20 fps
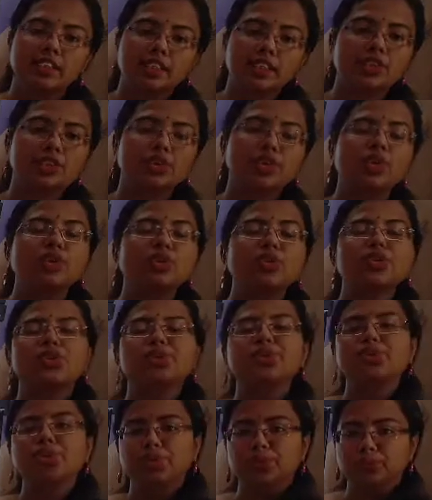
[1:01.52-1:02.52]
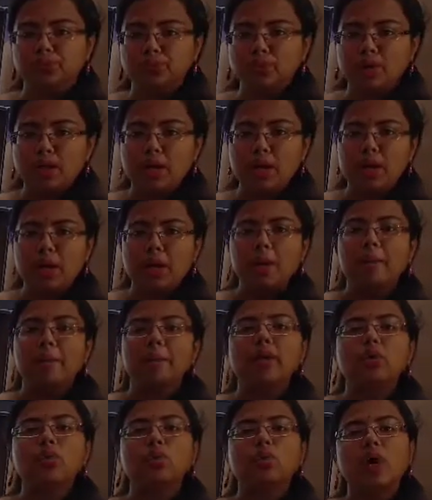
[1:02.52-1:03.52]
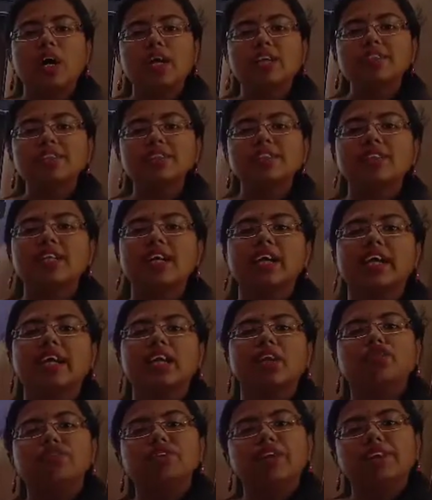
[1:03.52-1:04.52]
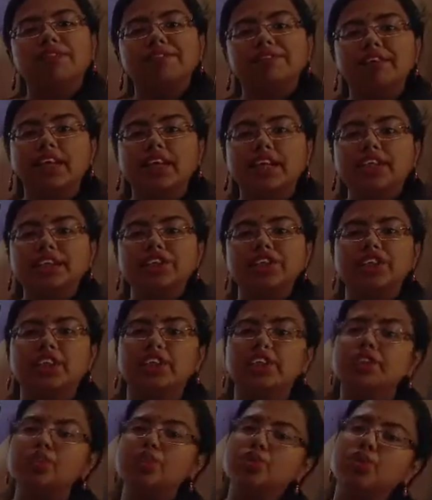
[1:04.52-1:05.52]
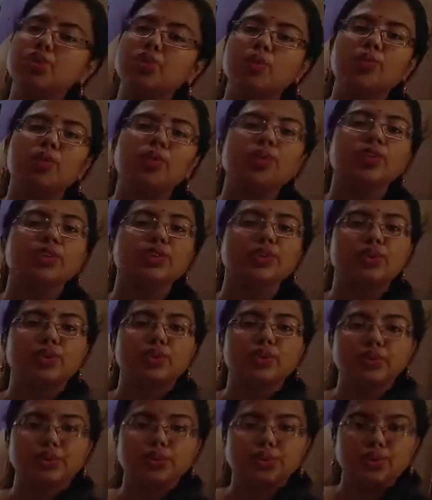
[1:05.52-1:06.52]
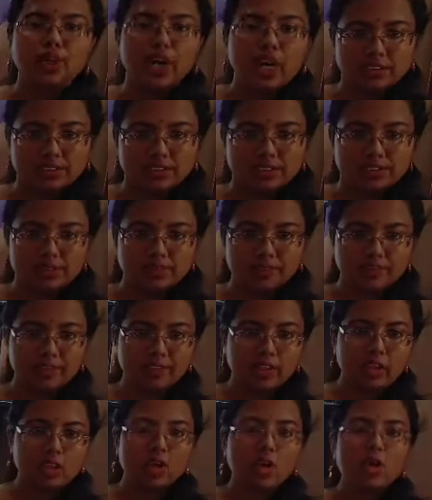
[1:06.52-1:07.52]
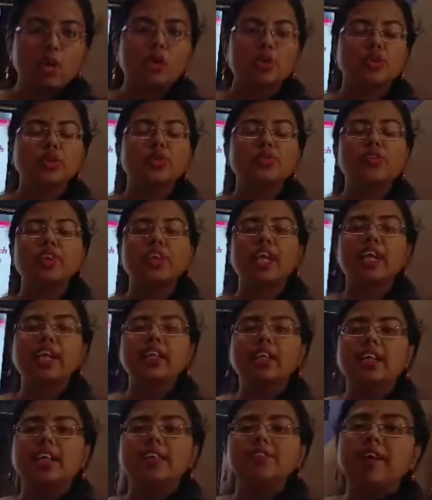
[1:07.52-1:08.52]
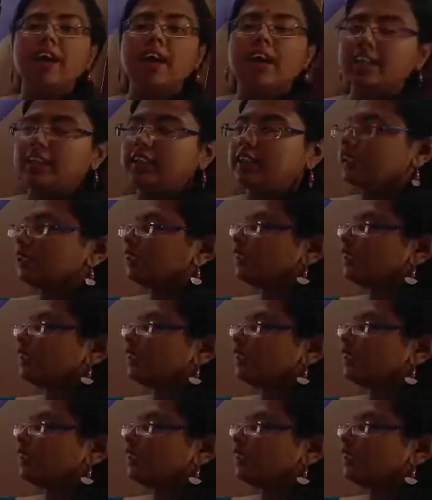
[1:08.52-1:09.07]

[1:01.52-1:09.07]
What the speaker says: resource to you. But once the ink will finish, it is no more resource to us. So we can define the